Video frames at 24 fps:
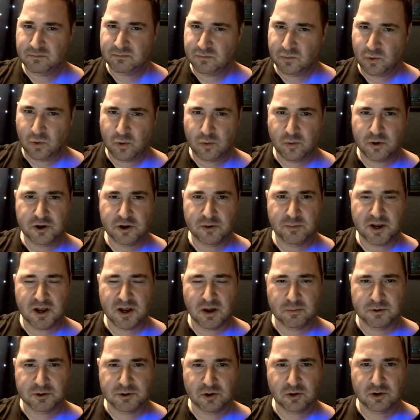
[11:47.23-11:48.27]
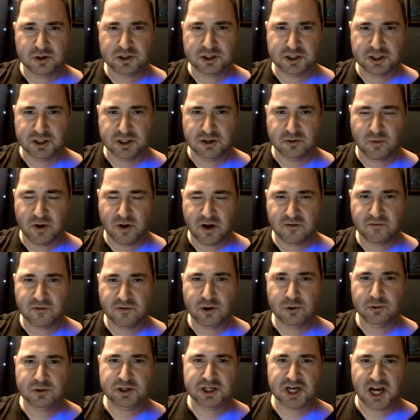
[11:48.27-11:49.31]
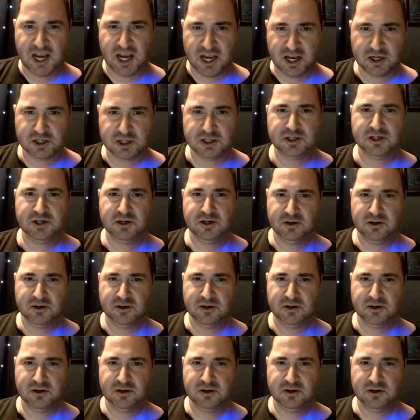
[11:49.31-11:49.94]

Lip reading: or when you become a Christian, whenever you change